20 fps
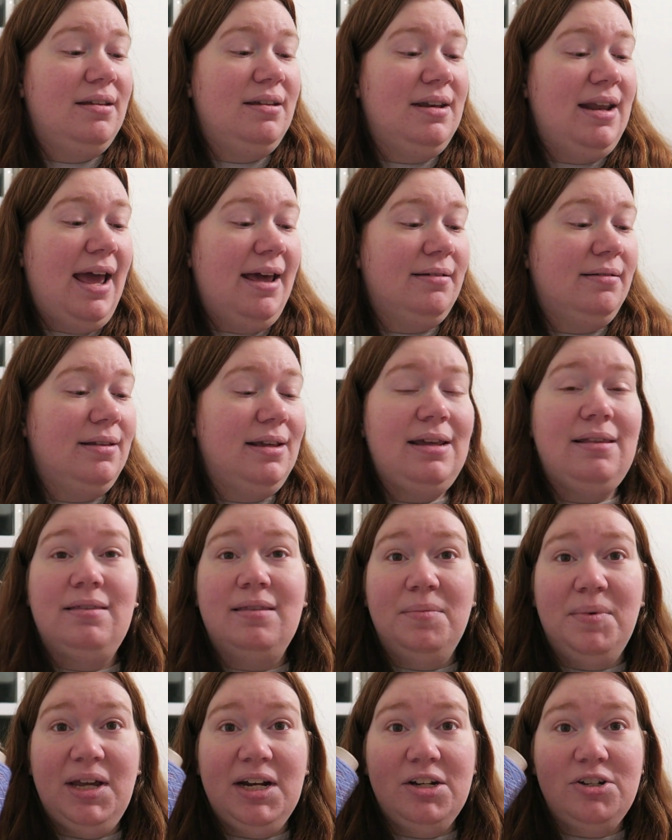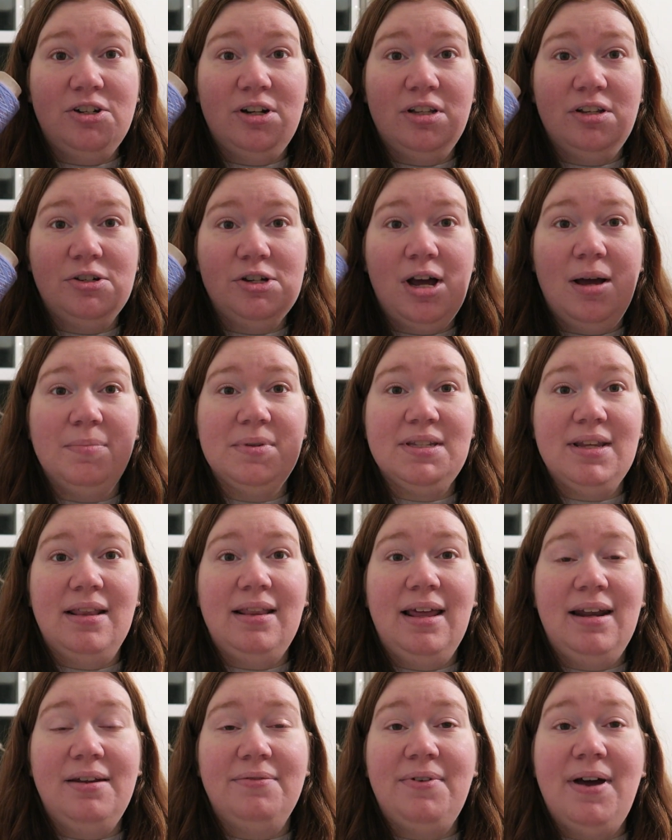Natalie, the manager at the shop, said
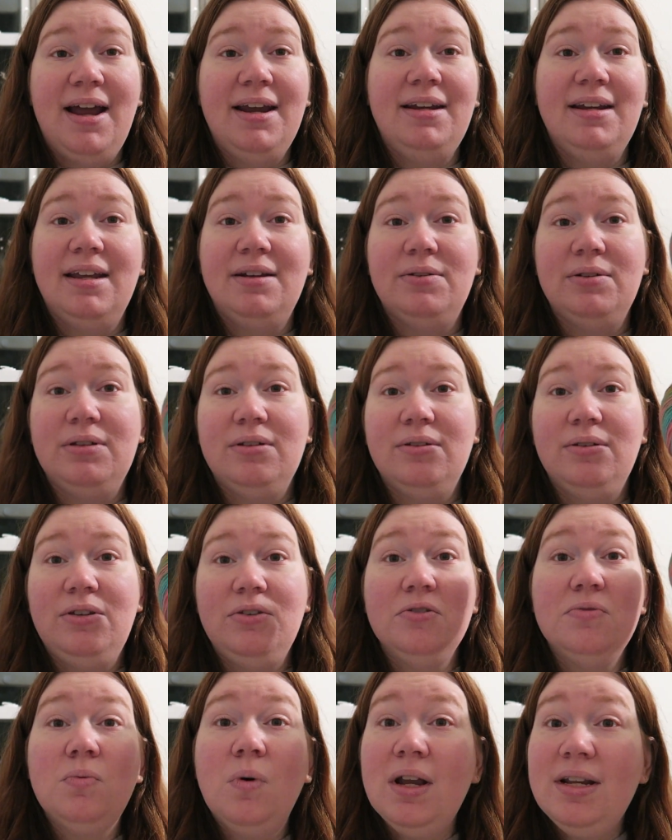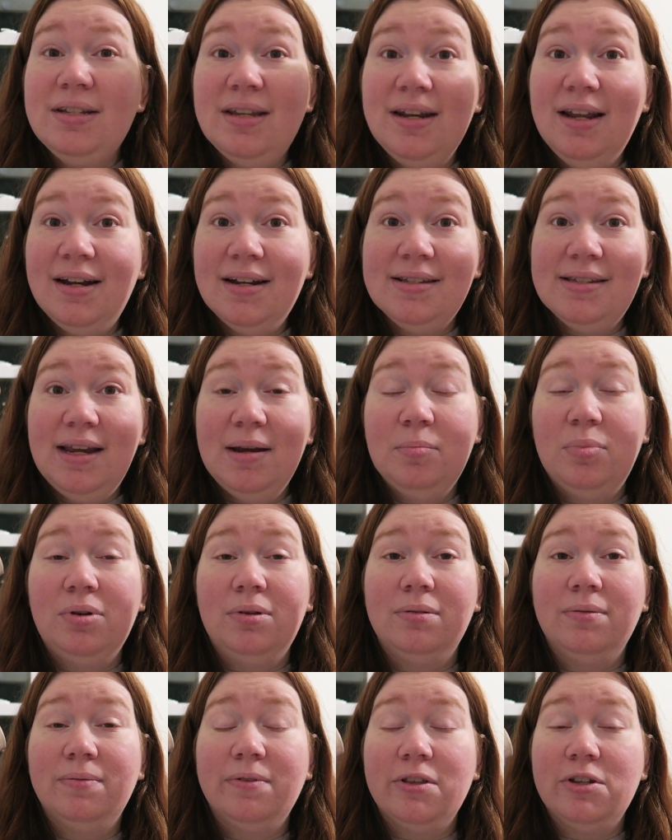that if I knit, use one to knit a
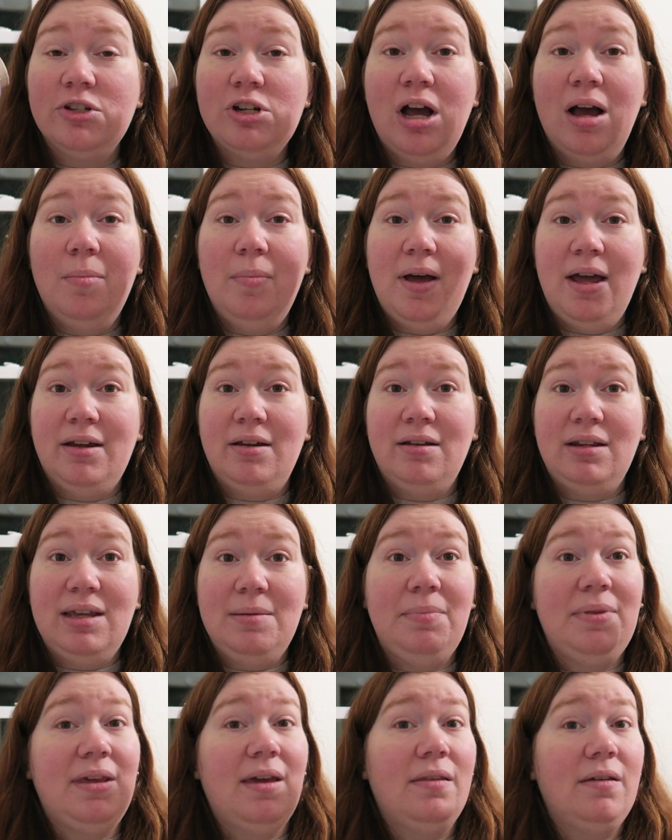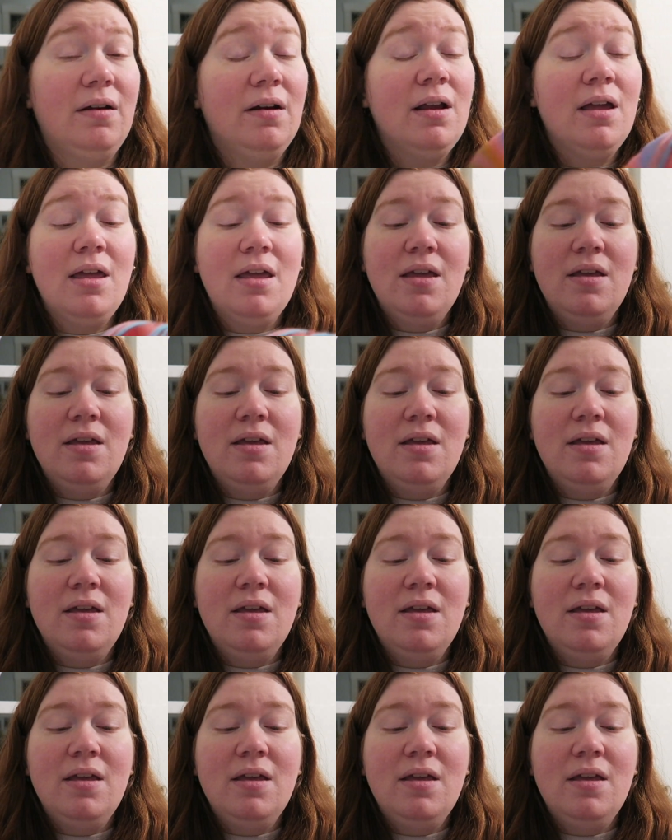sample for the shop, I could keep the other.